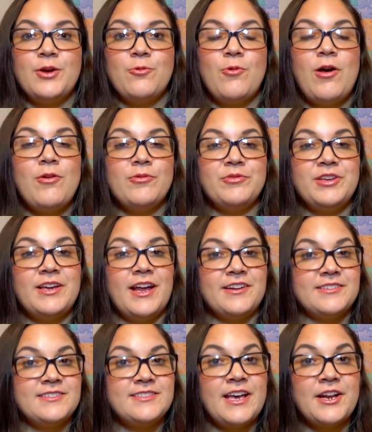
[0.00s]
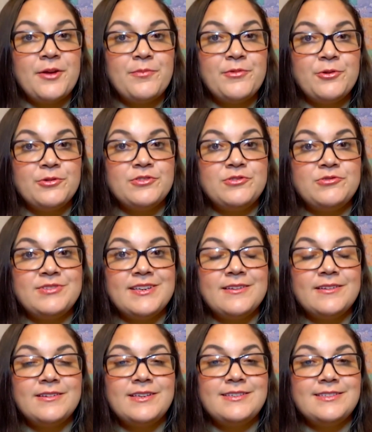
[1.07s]
Well, you got to set up those
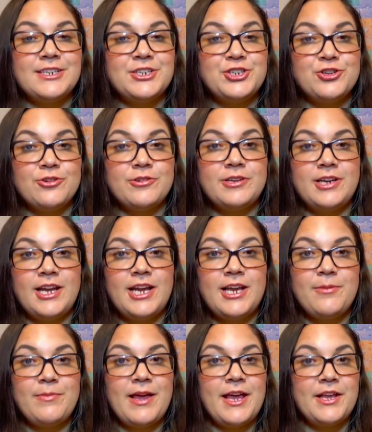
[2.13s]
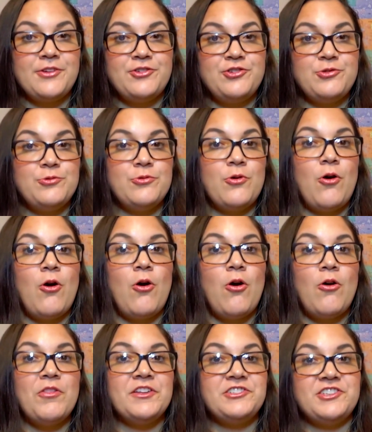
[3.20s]
utilities in your name and do
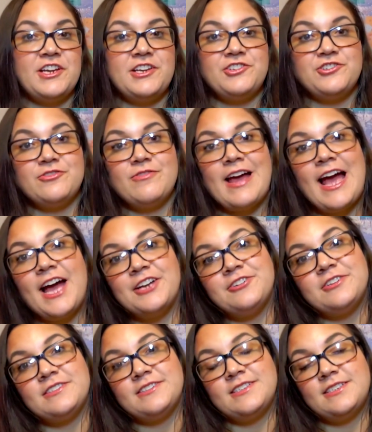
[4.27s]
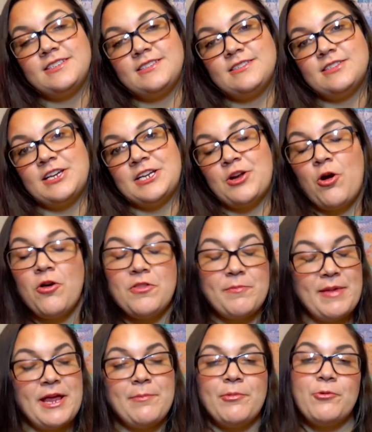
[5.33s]
all the change of addresses and all the
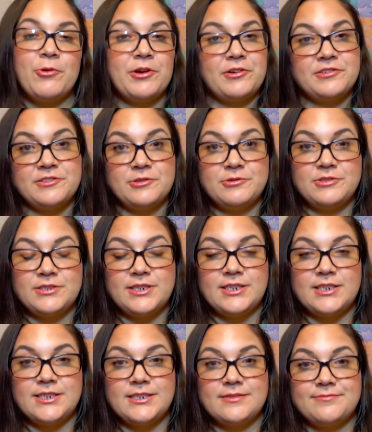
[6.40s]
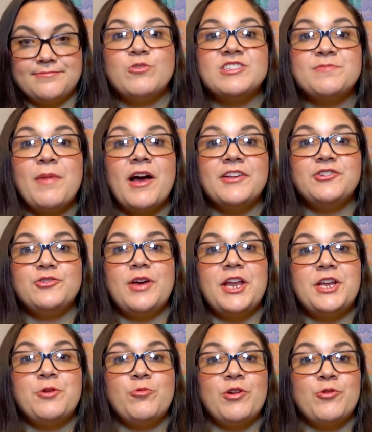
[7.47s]
paperwork associated. Respond to
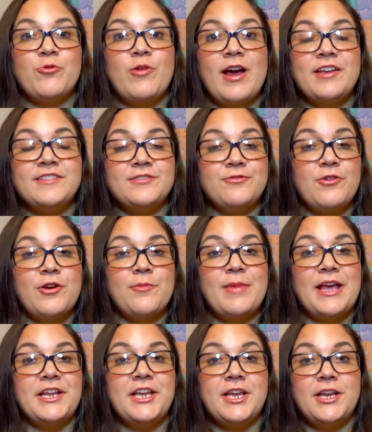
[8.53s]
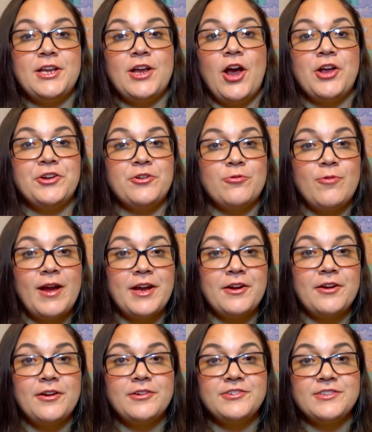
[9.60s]
any requests from any
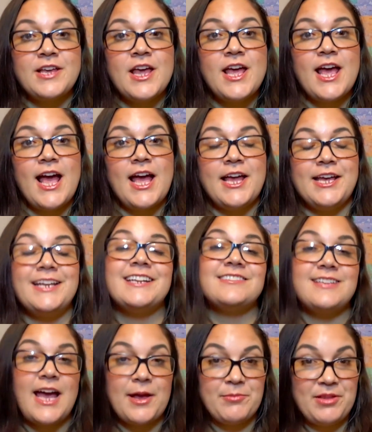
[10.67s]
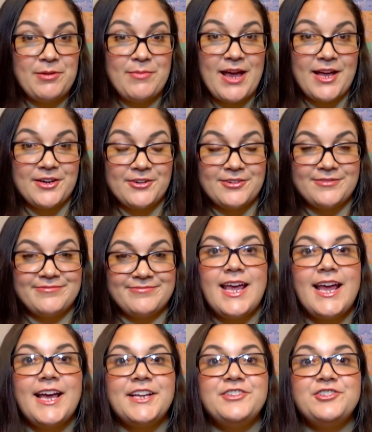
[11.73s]
underwriters in a timely manner.
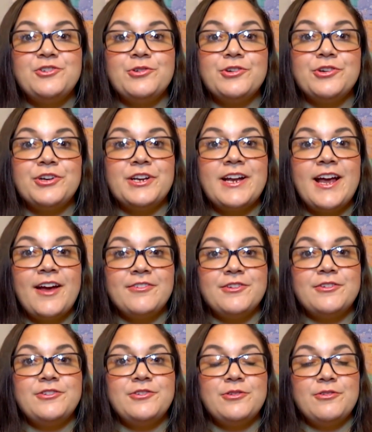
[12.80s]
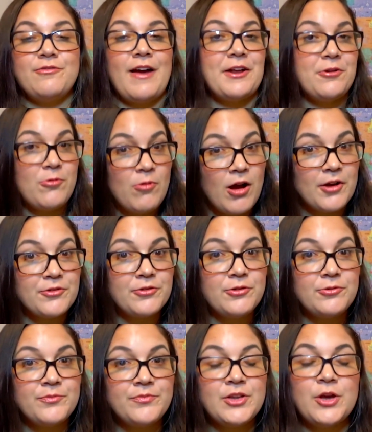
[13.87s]
And you're going to have to do the final
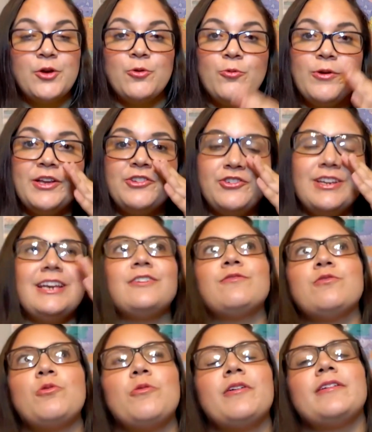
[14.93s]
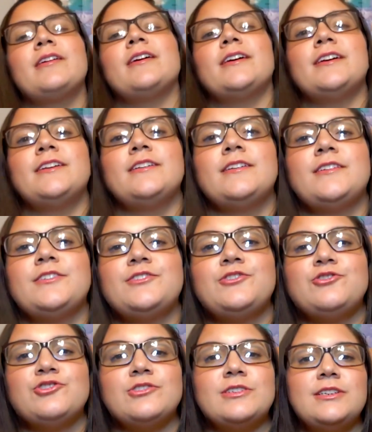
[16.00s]
walkthrough, which in Florida is
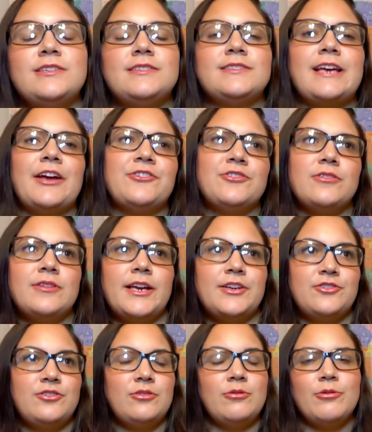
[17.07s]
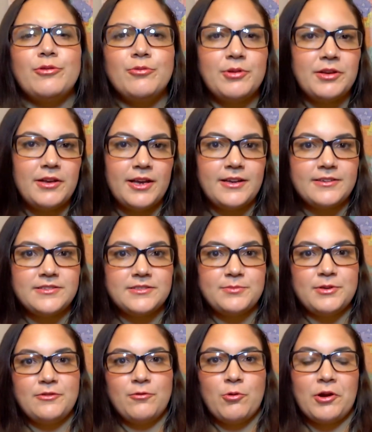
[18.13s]
usually scheduled like 2 or 3
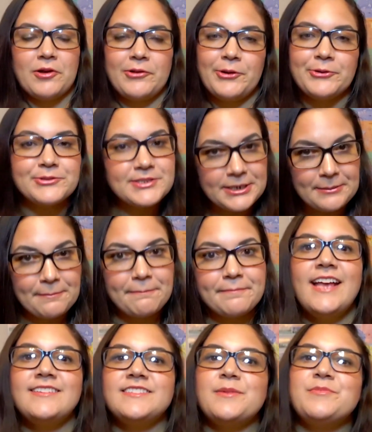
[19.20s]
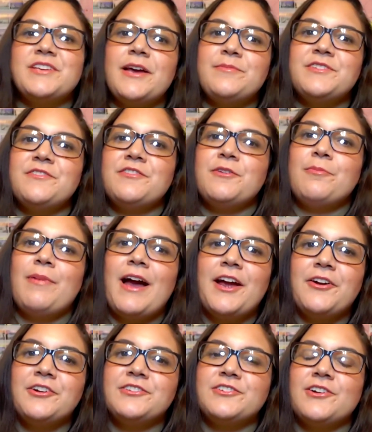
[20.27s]
days before closing. And sometimes if the
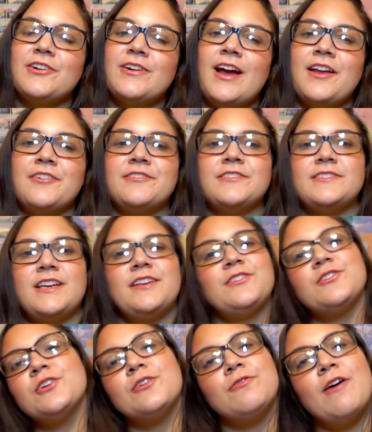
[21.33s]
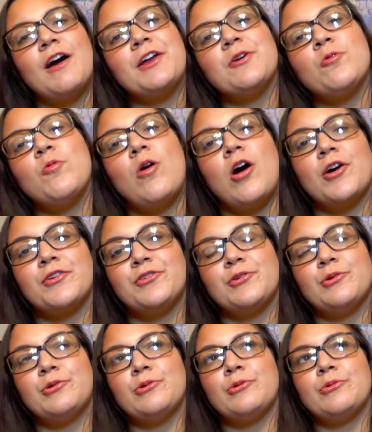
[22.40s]
buyers are out of state, the final
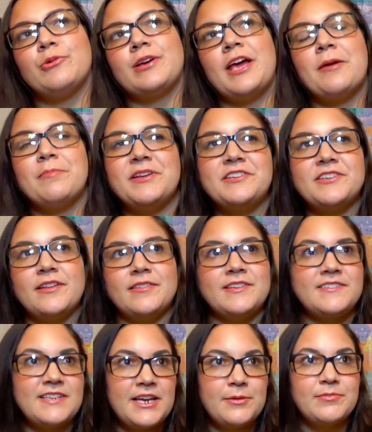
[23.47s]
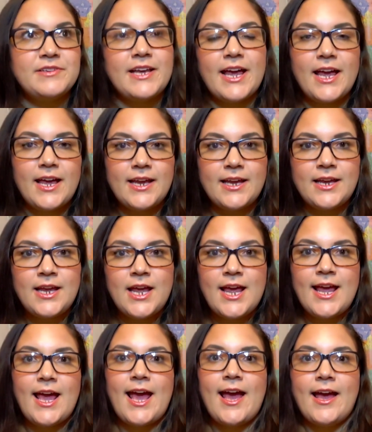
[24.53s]
walkthrough can be done the same day
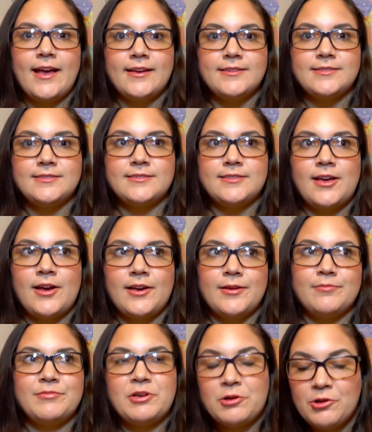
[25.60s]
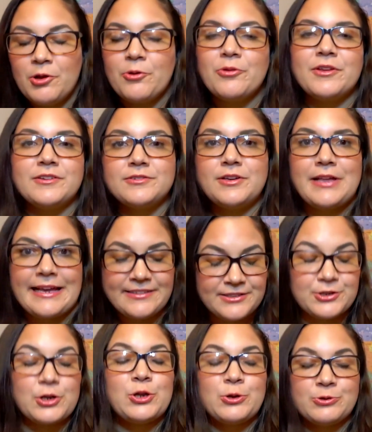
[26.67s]
as the
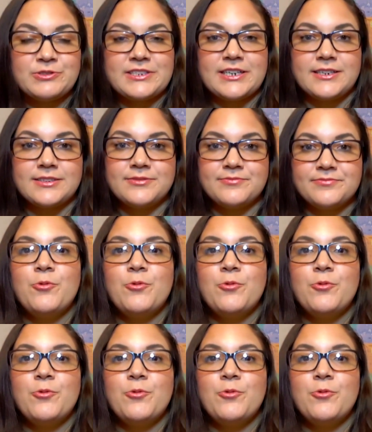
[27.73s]
closing.